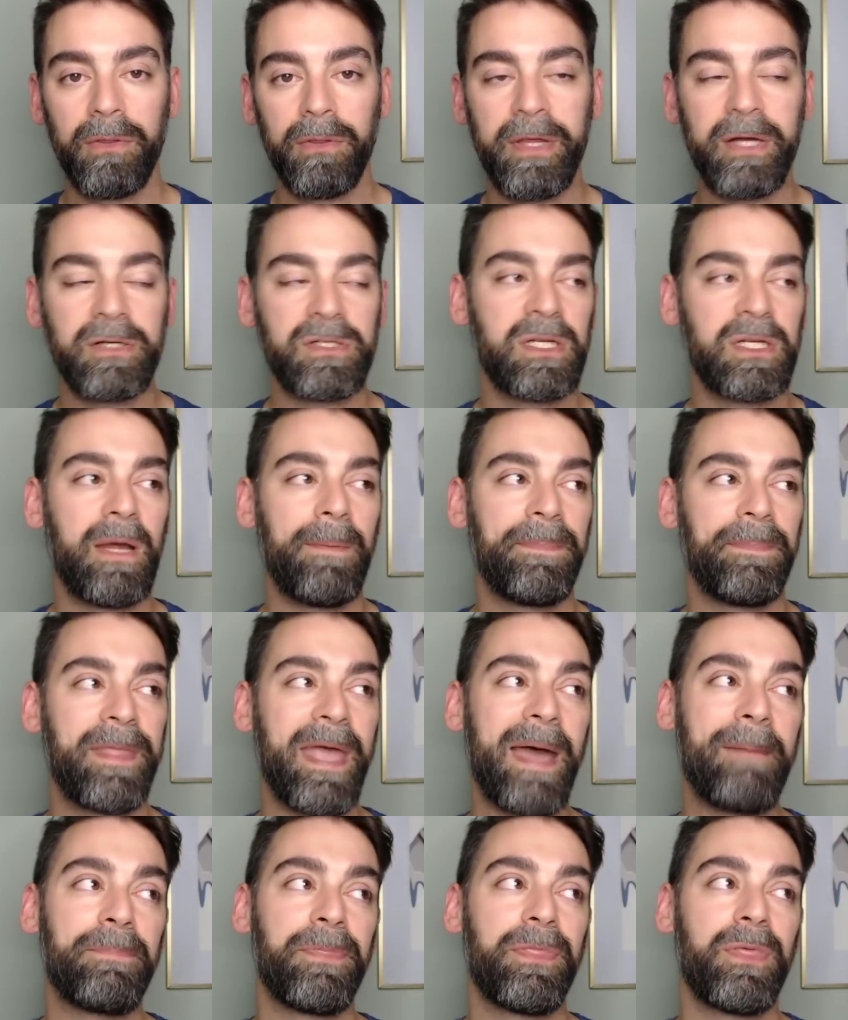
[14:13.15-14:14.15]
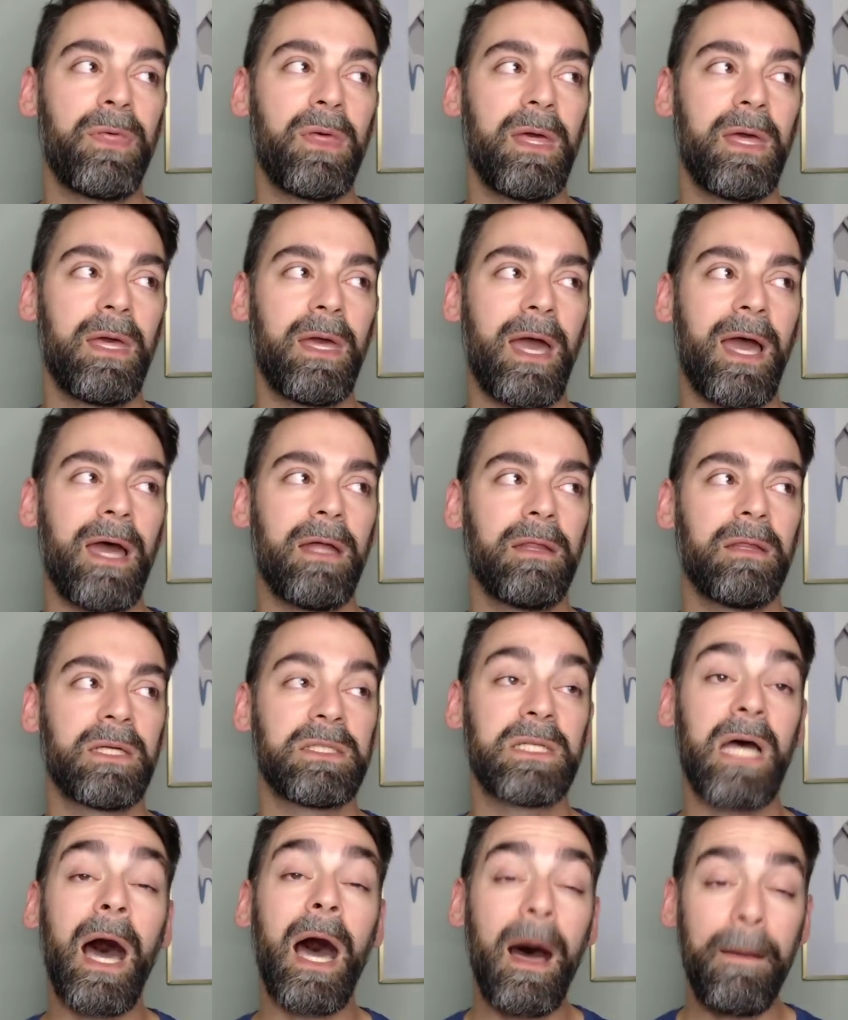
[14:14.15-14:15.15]
There's enough depth at the
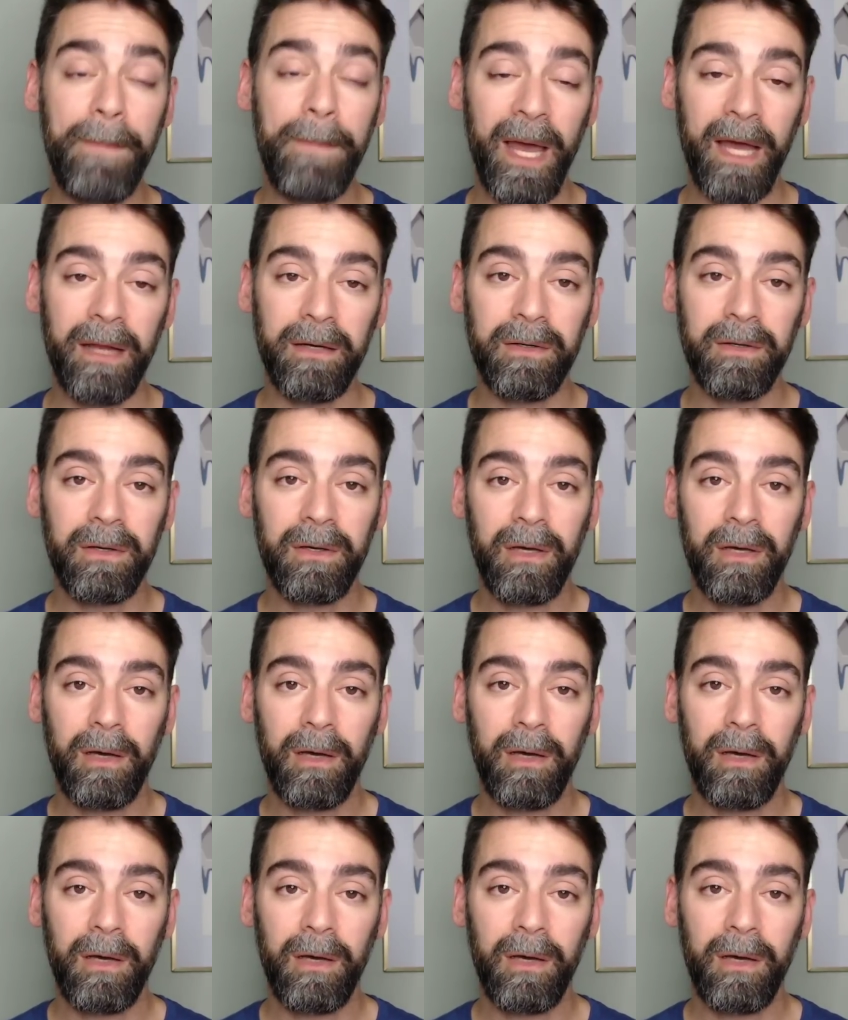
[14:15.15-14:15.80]
top end.